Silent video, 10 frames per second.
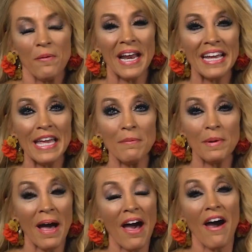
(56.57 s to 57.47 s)
When I came
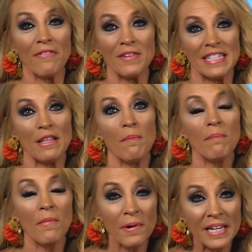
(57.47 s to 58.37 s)
to my office the
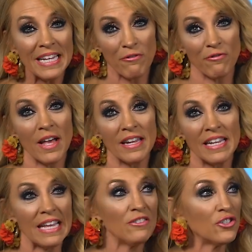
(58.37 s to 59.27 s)
morning it
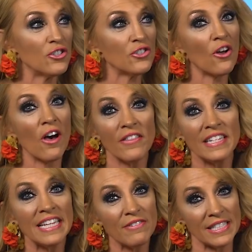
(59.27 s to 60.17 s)
flooded and saw
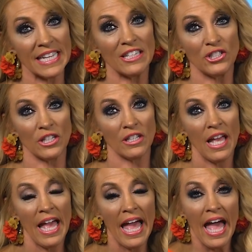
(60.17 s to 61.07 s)
the devastation,